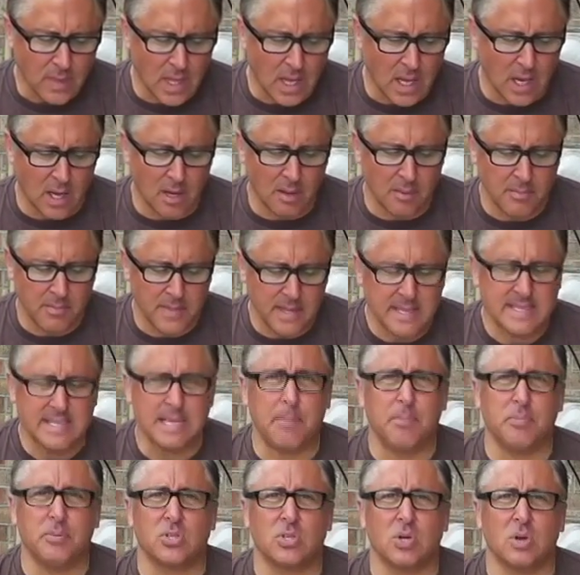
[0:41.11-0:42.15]
Um, this
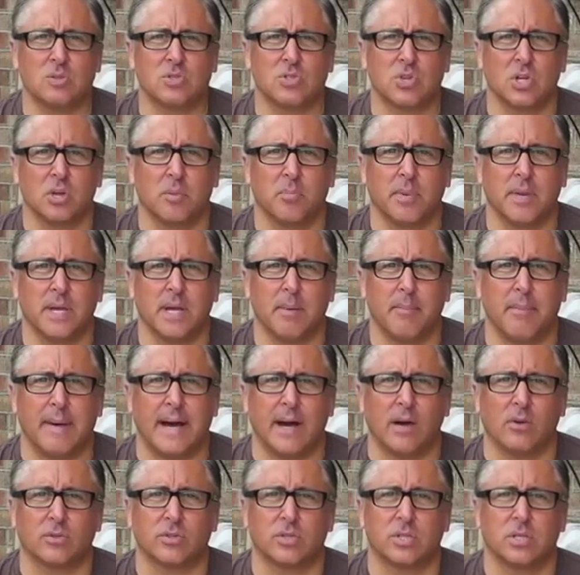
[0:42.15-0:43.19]
episode is going to be
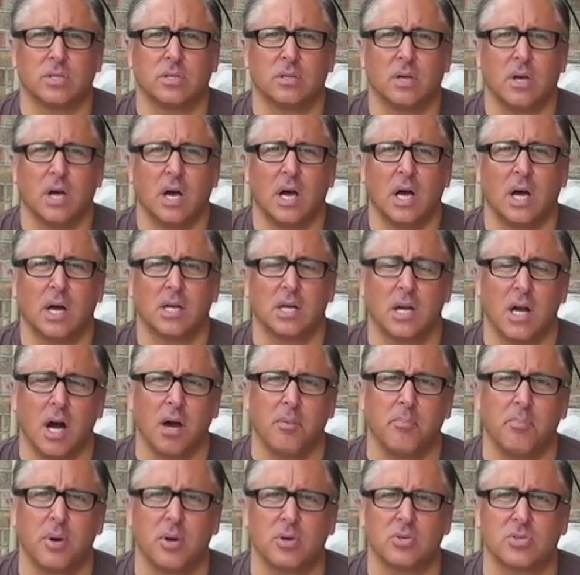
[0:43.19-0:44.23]
about uh,
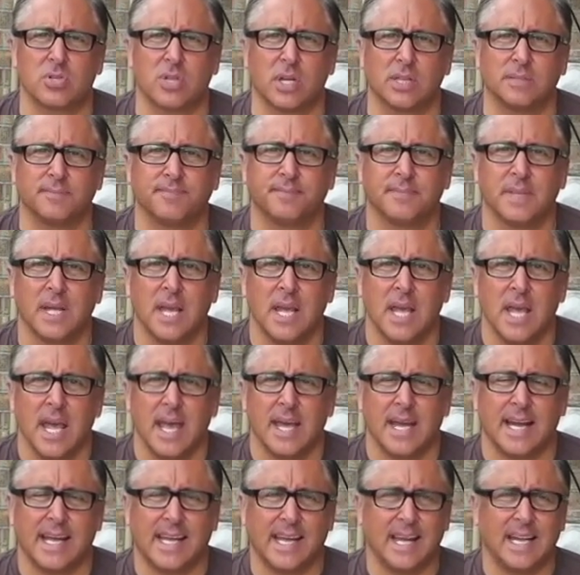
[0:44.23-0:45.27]
composting,
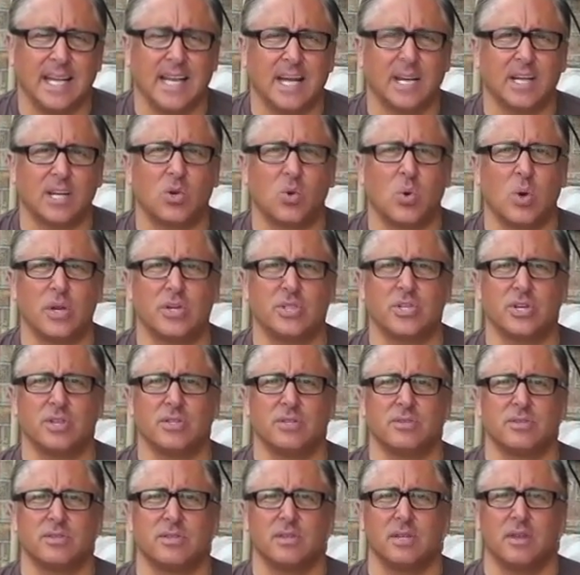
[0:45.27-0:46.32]
and I get a lot of
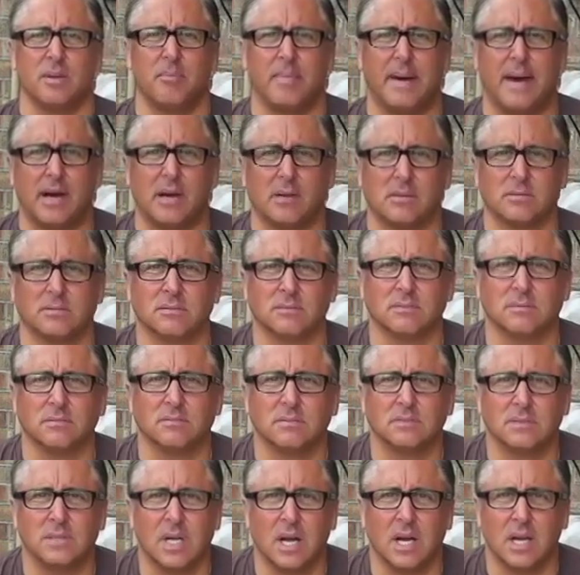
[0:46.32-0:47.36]
questions about
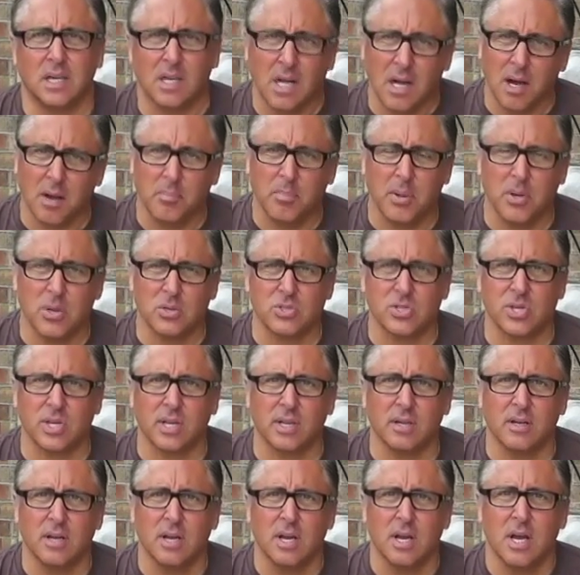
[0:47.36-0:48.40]
uh,
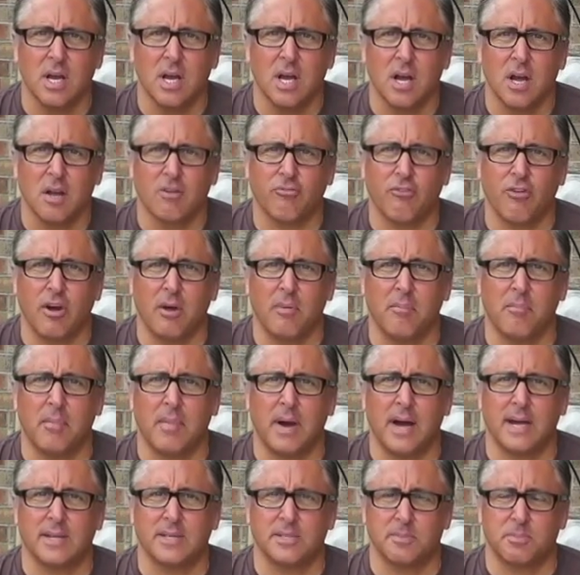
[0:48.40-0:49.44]
composting from
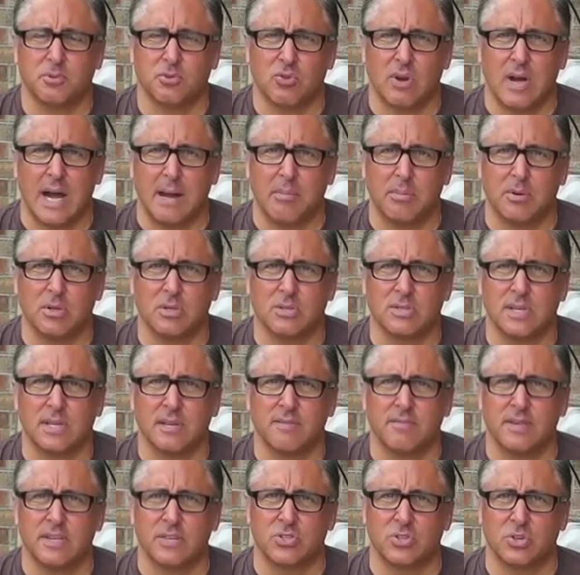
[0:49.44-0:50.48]
my subscribers
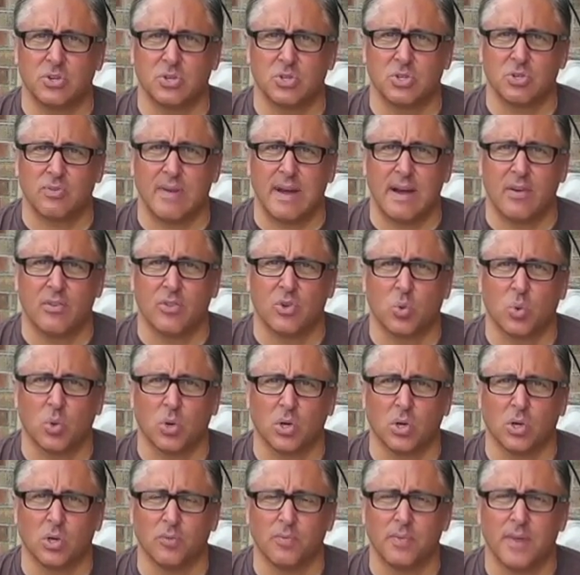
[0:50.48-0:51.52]
and visitors around the
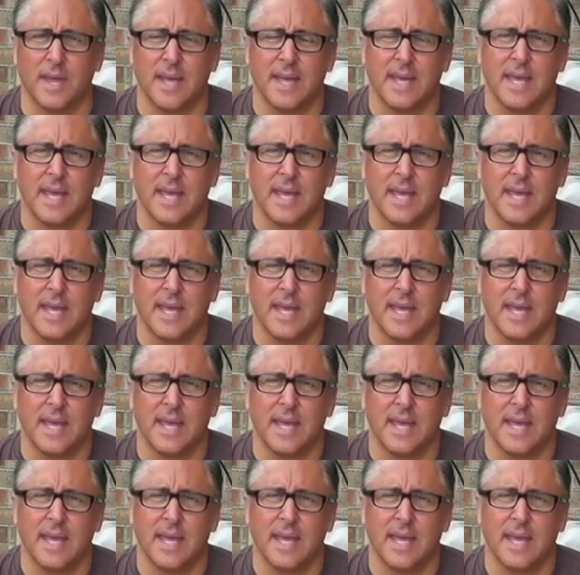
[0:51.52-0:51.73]
world,